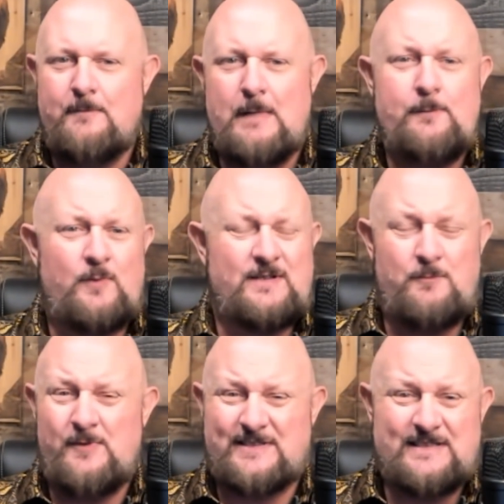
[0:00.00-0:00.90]
Maybe
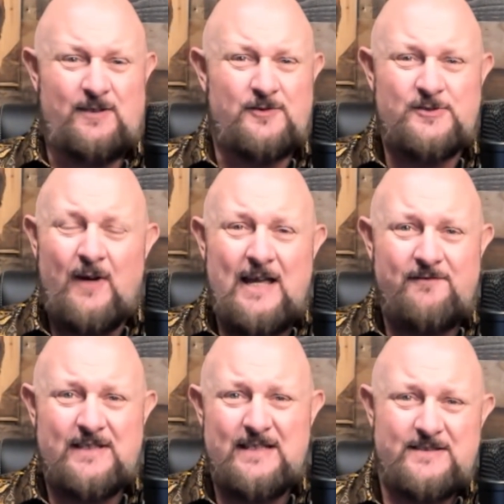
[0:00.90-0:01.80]
what skills do I have
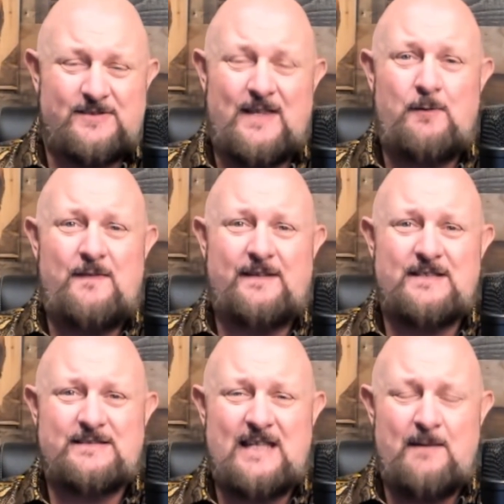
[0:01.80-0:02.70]
to get so that way that
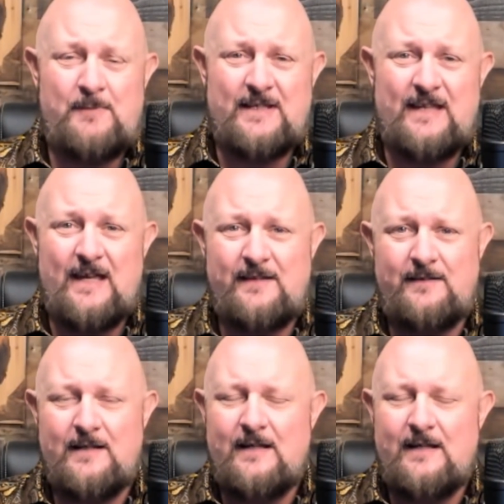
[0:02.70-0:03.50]
doesn't happen again?